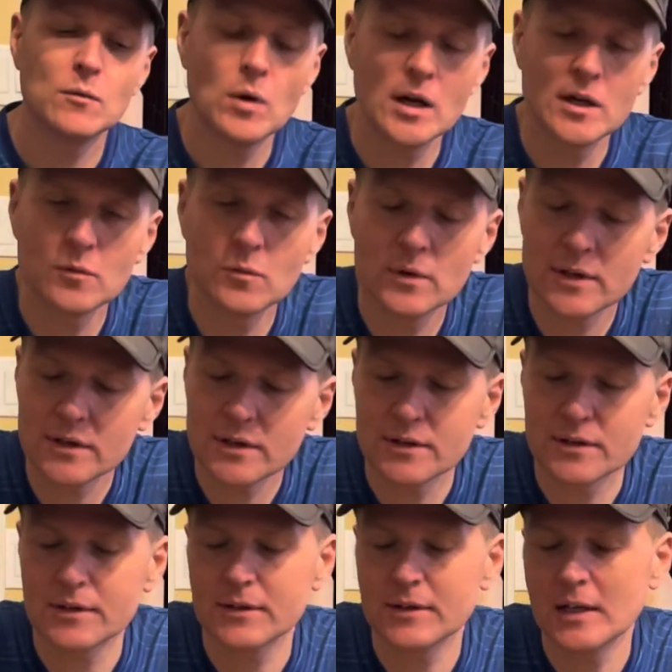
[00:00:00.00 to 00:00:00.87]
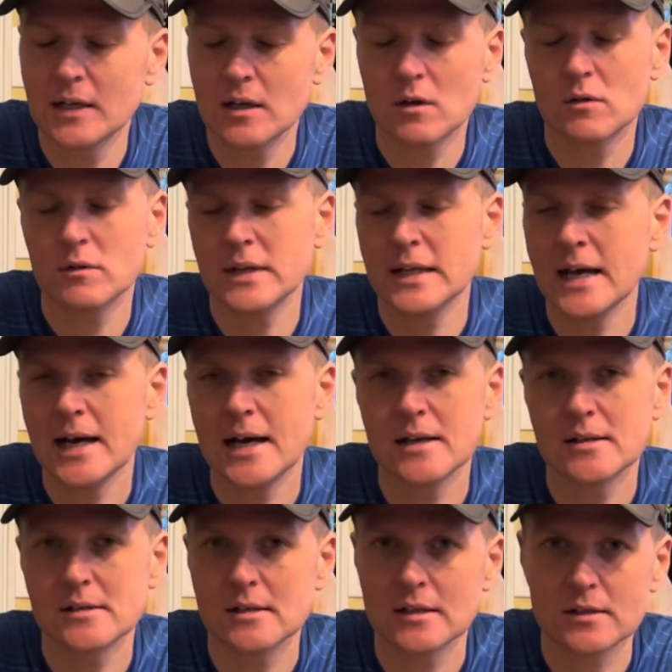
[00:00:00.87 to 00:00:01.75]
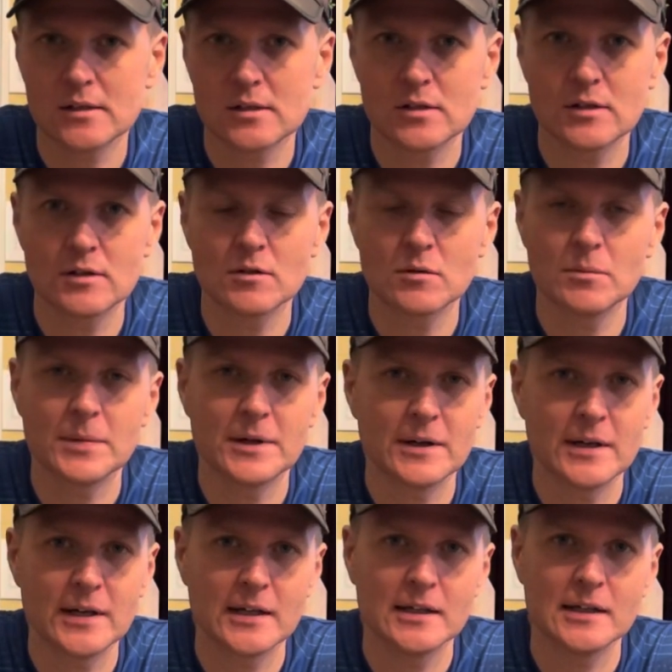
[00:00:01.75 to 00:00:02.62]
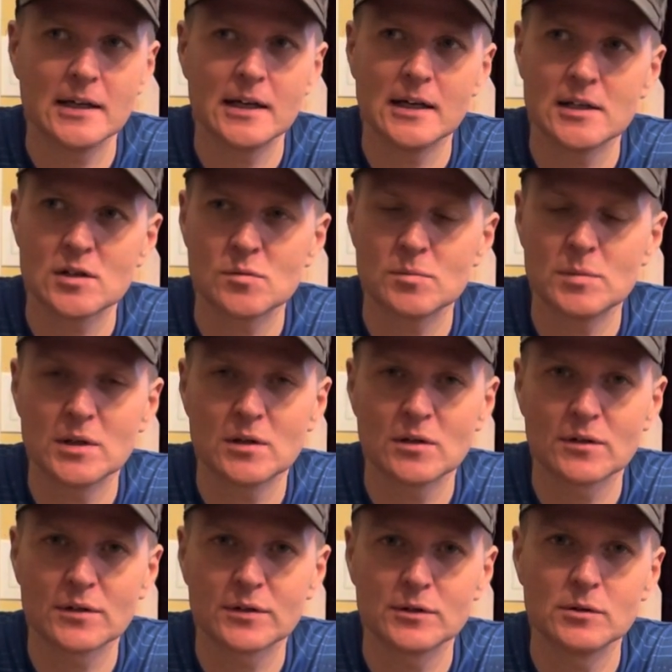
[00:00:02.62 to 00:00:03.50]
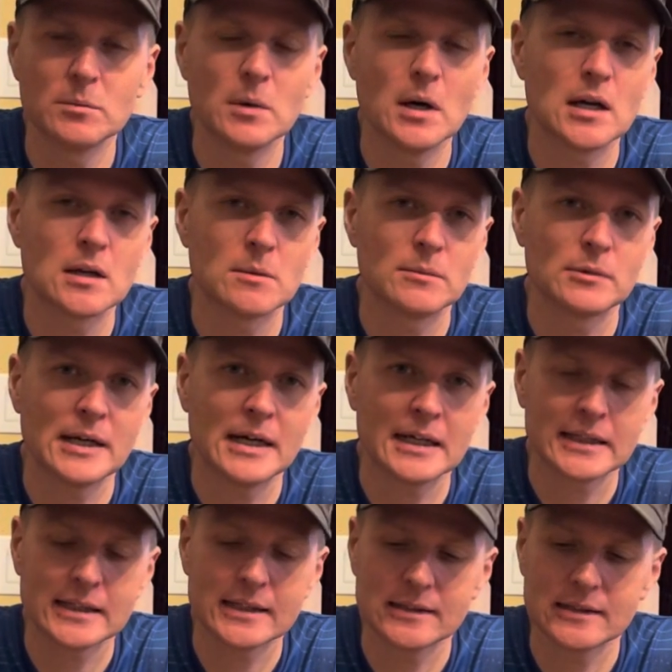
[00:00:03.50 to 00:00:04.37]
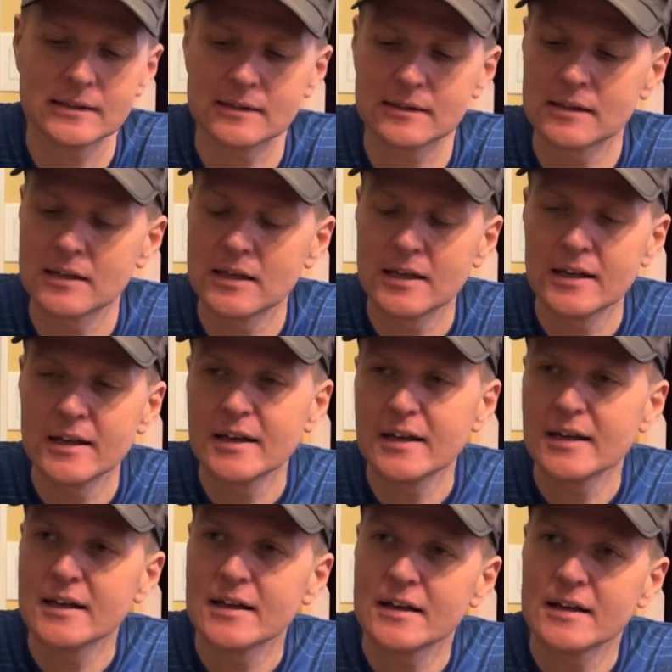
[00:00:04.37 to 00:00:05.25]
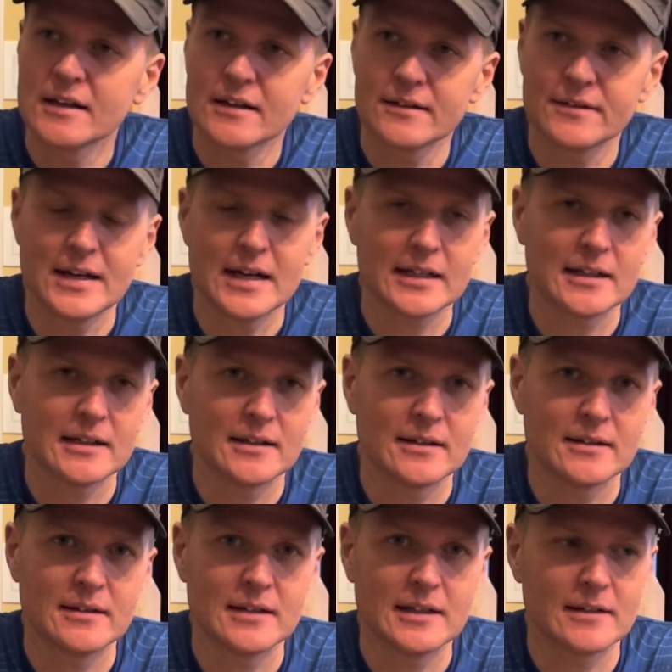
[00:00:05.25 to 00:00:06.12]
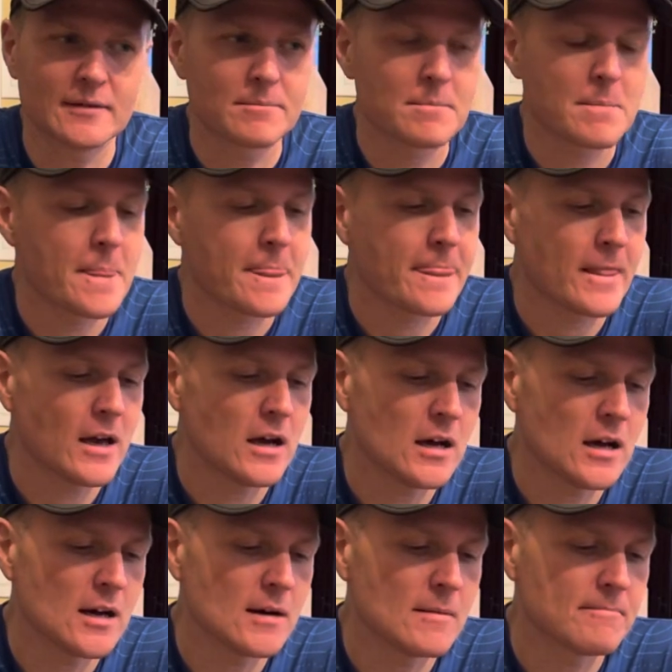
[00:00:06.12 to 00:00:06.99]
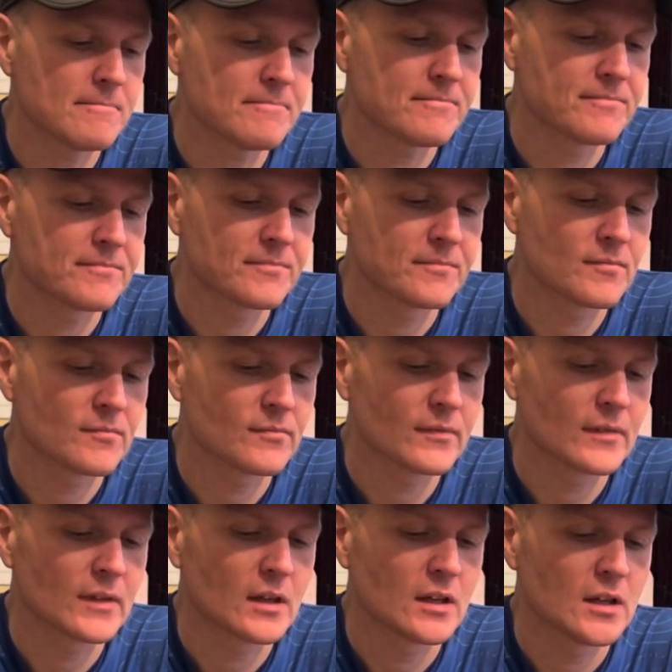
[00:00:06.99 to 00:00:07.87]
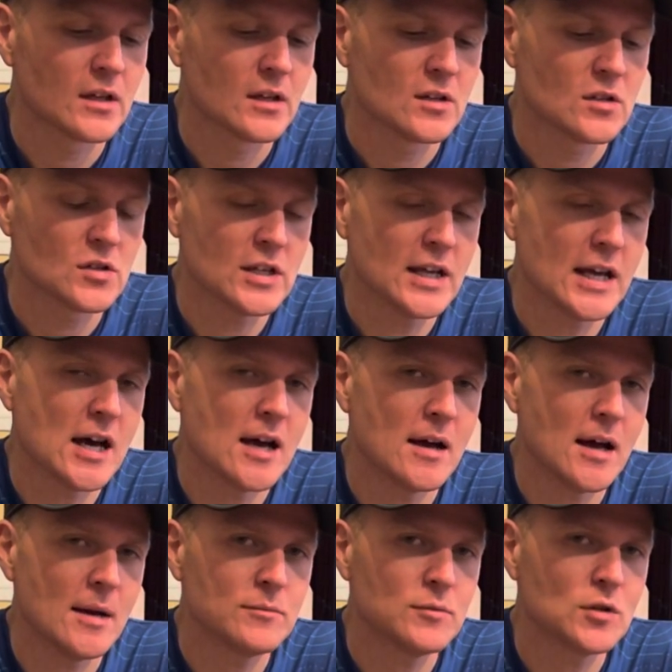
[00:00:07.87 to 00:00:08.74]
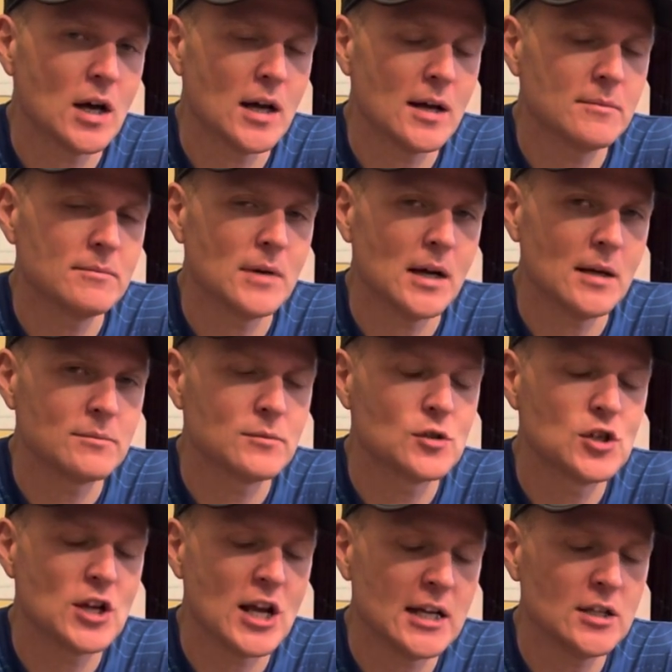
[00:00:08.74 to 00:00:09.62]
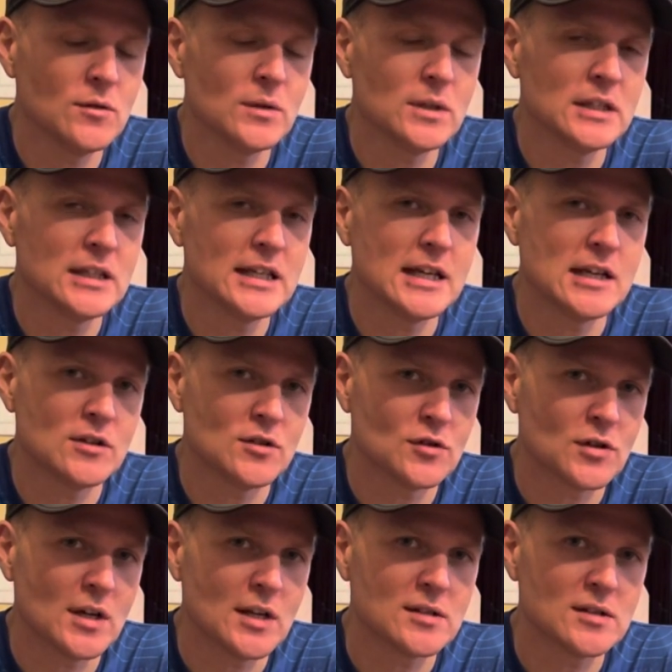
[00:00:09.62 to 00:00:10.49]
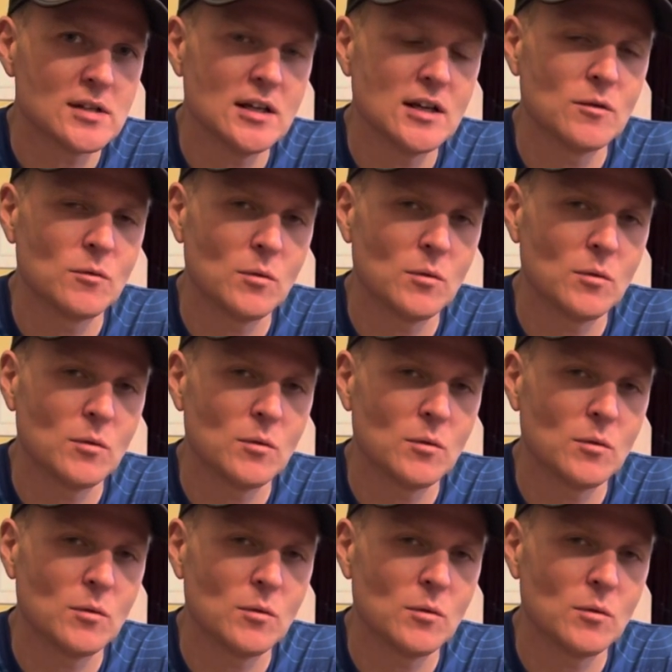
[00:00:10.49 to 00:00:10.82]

one that already has an external bearing spindle through bottom bracket and that kind of thing. So yeah, I'm genuinely interested in